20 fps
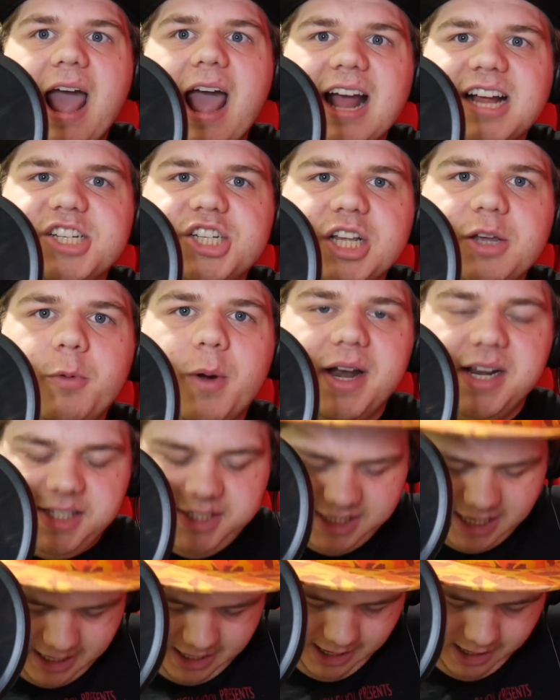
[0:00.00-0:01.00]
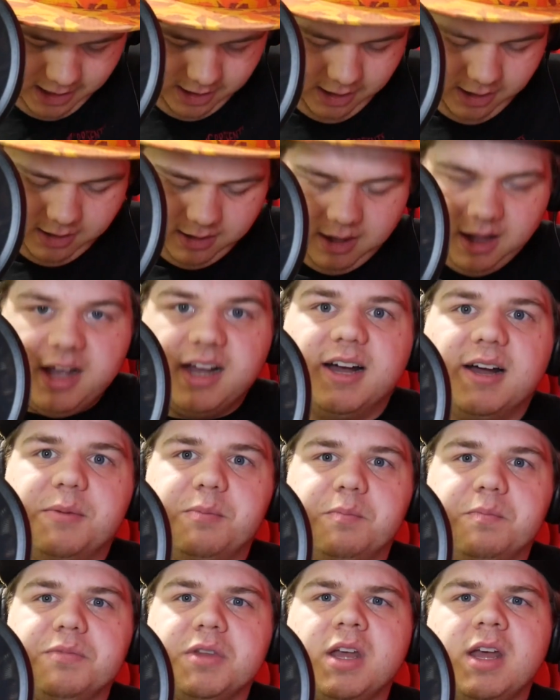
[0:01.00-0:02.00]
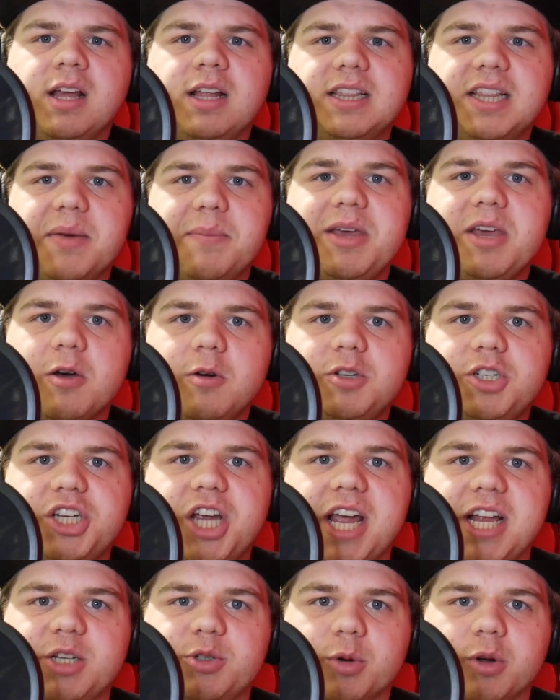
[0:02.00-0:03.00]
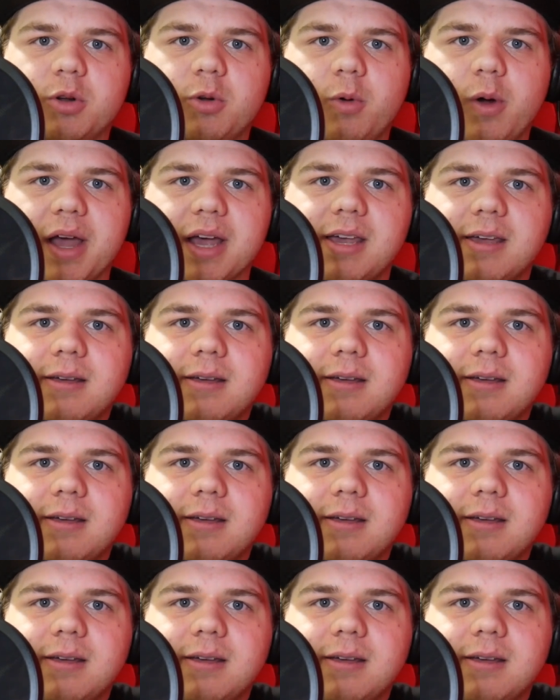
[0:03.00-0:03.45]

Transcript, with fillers: A actually, wait a second. Um, let me go change real